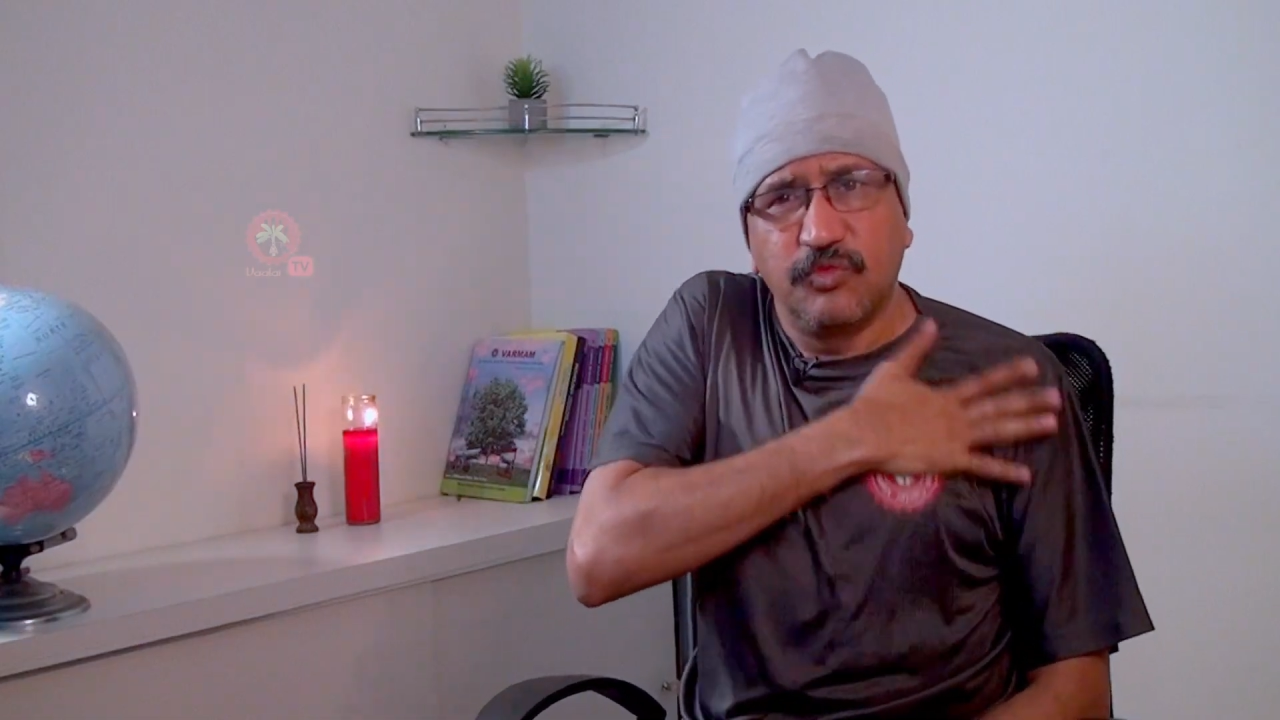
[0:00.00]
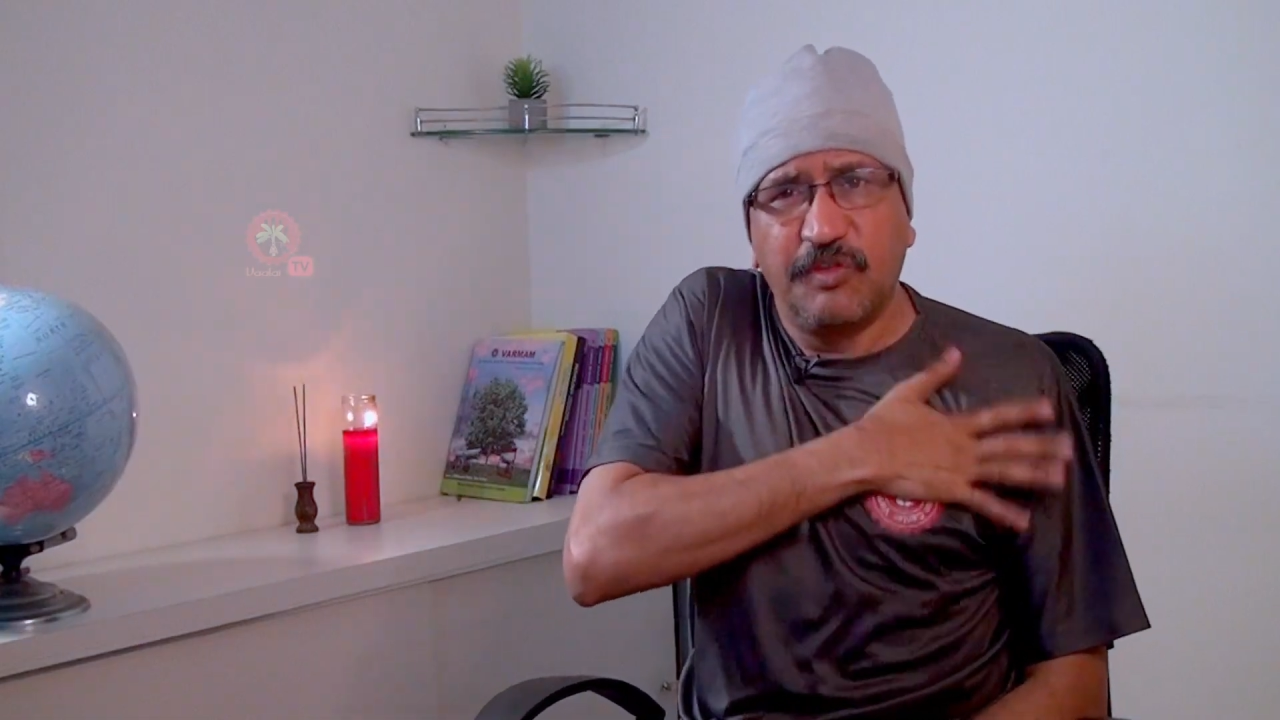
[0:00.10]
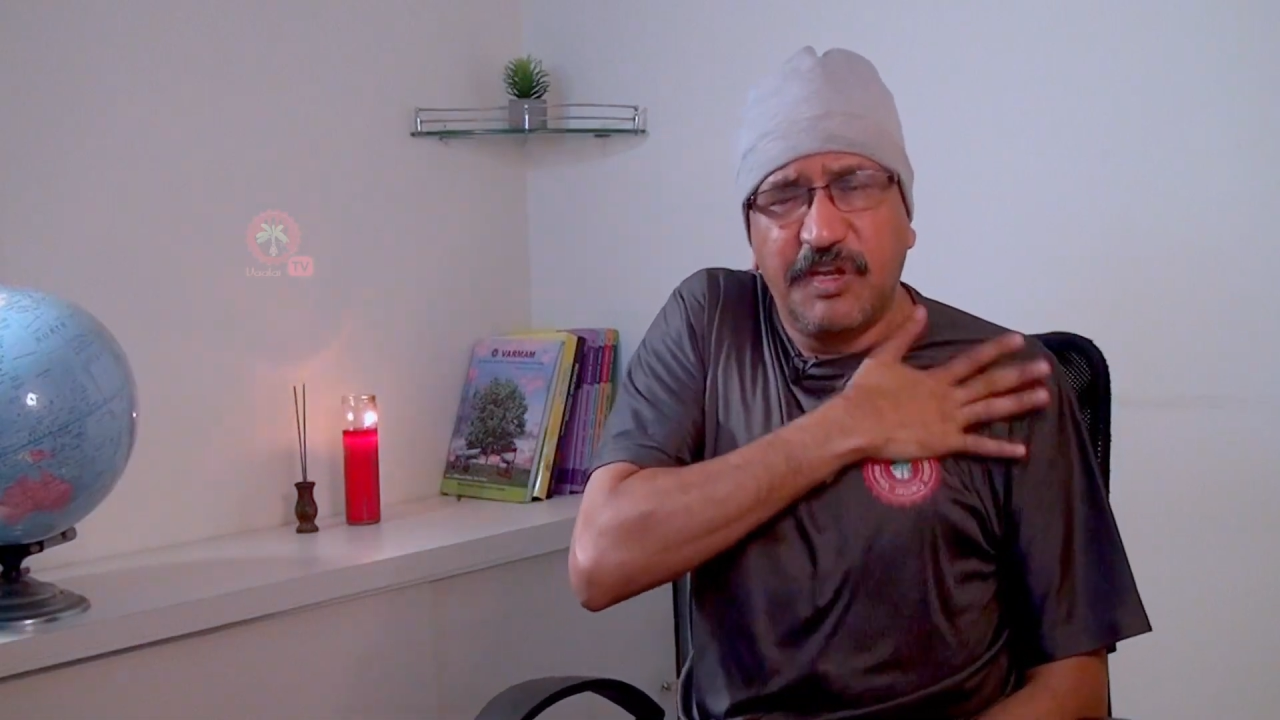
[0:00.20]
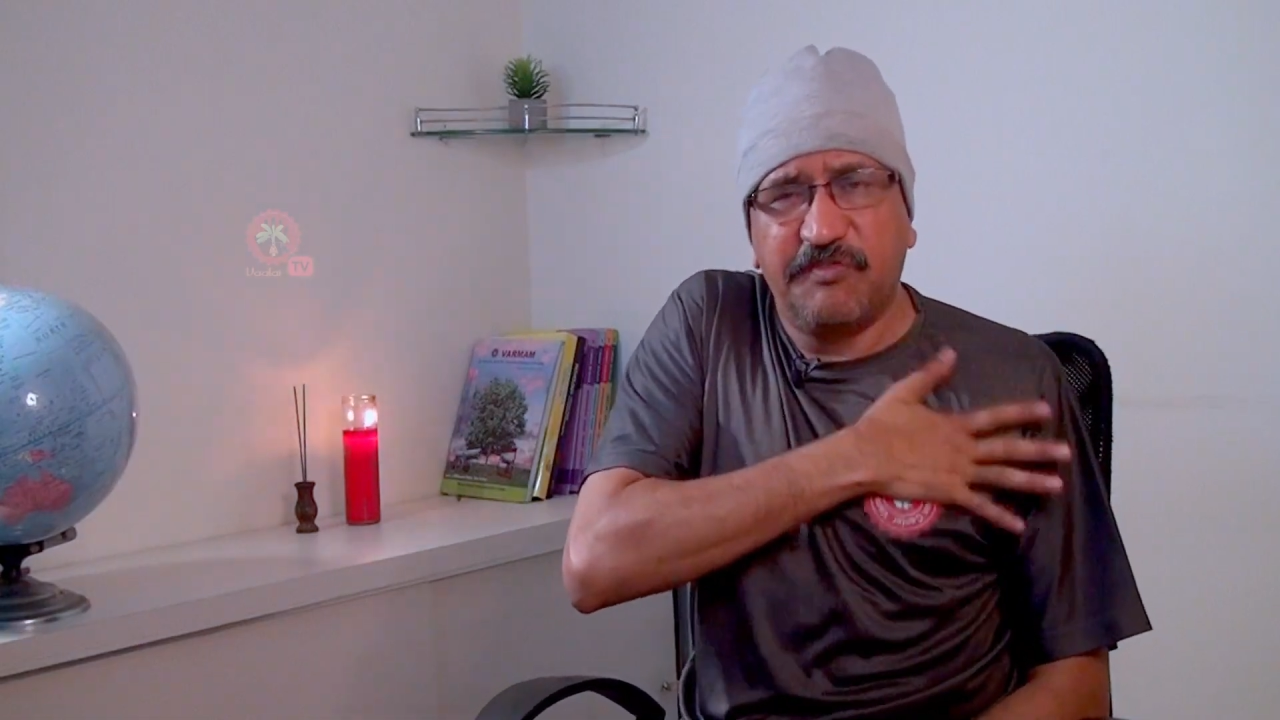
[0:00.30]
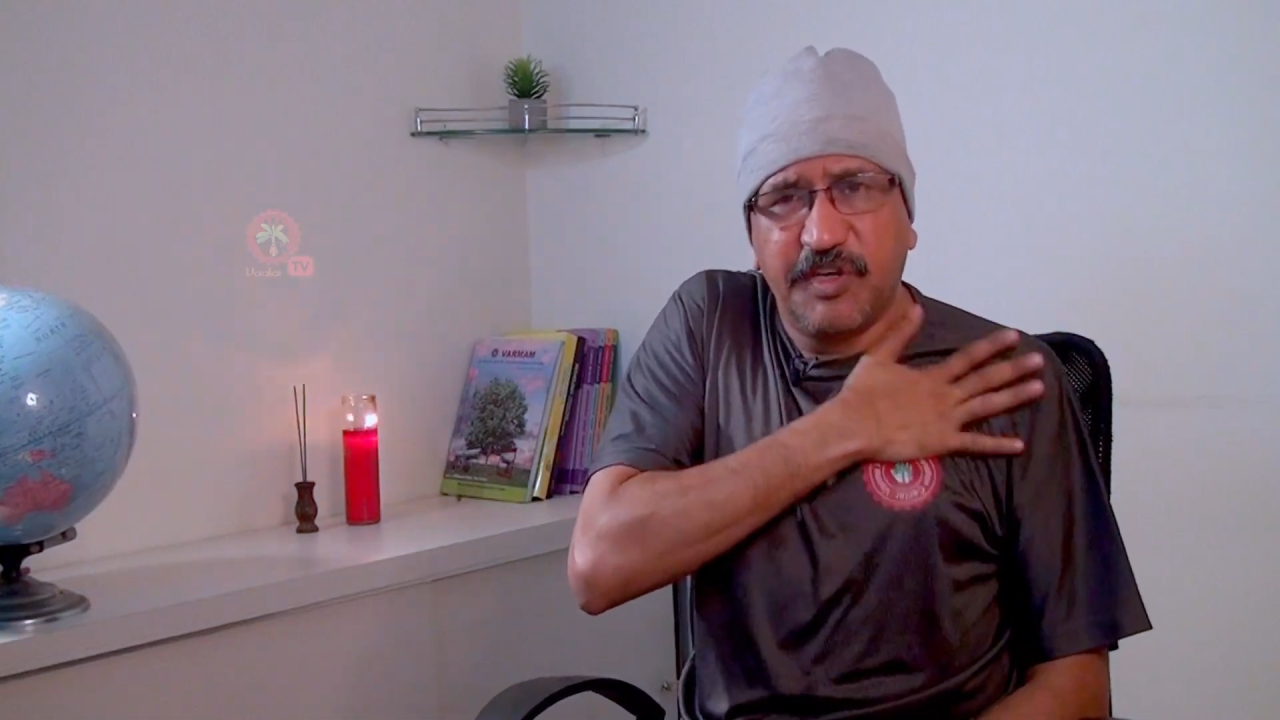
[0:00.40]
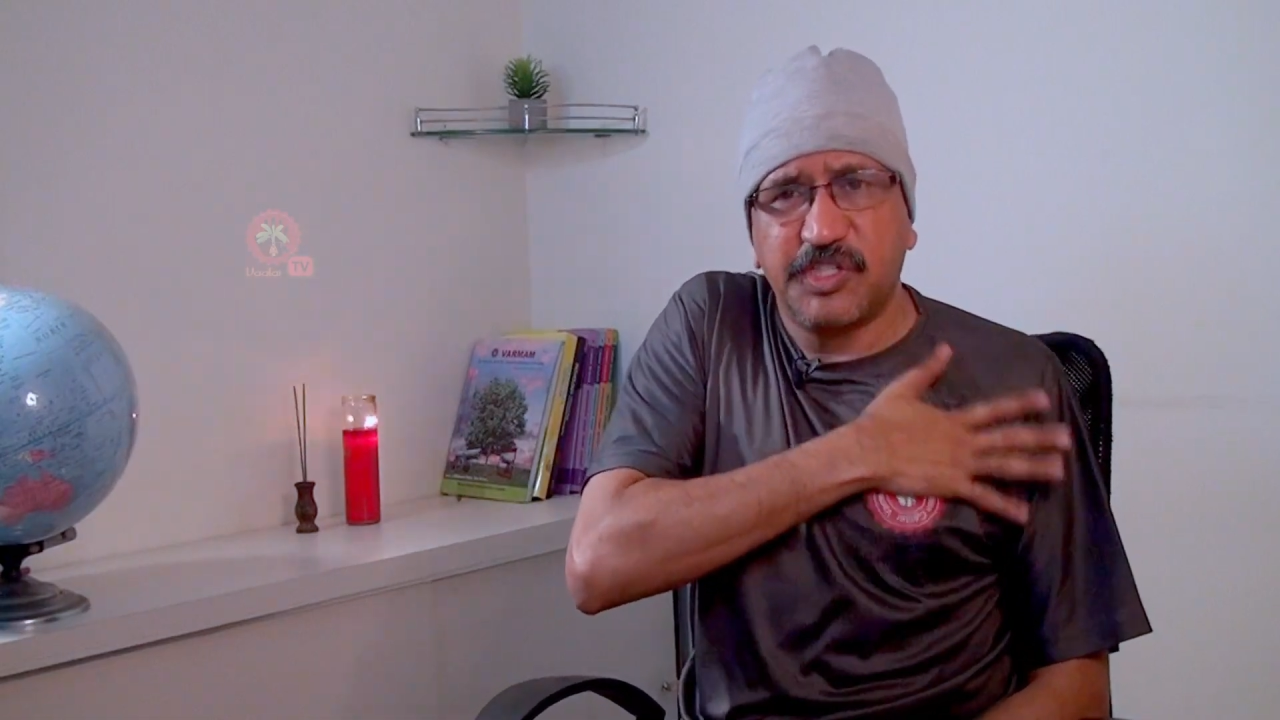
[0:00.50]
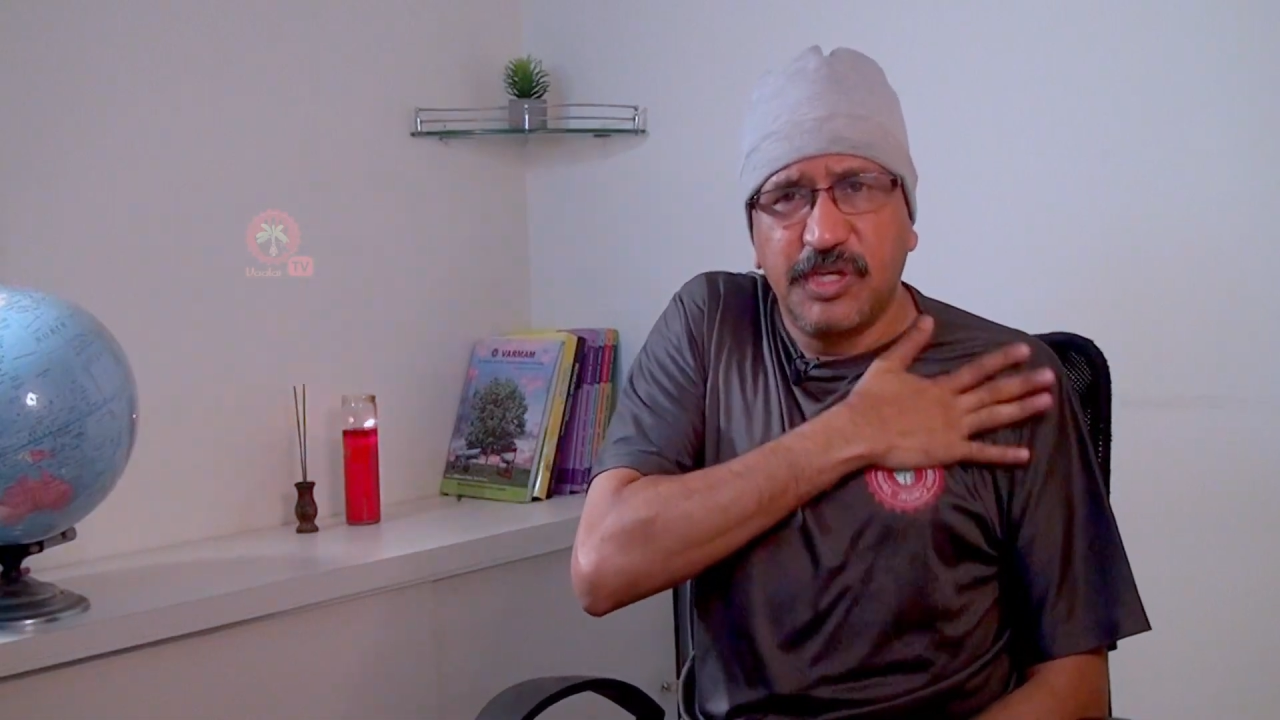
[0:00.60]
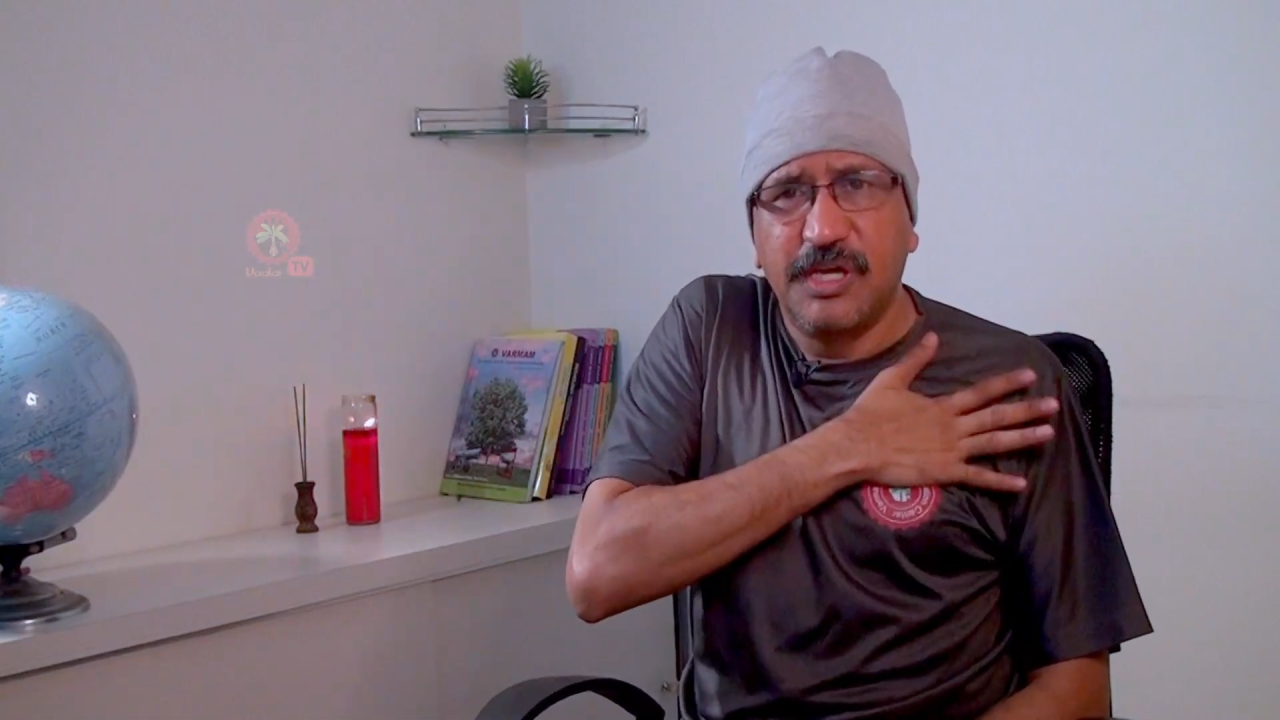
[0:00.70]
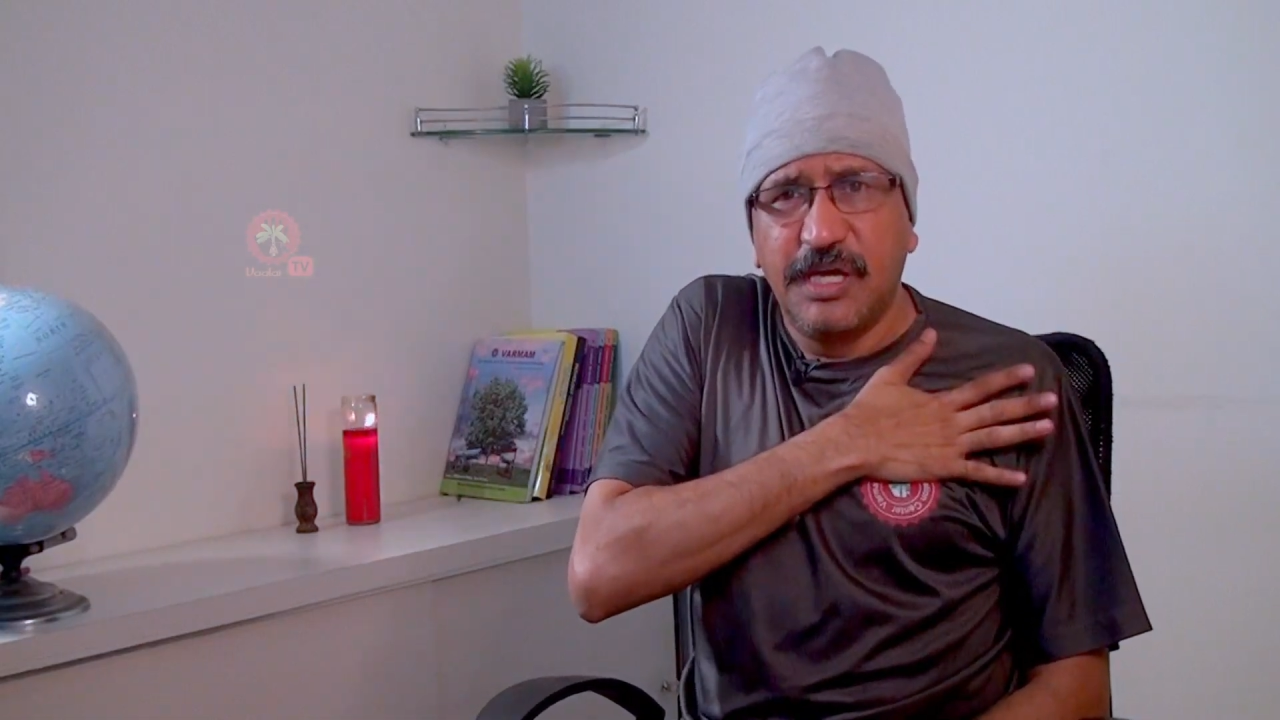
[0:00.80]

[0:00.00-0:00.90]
very fast.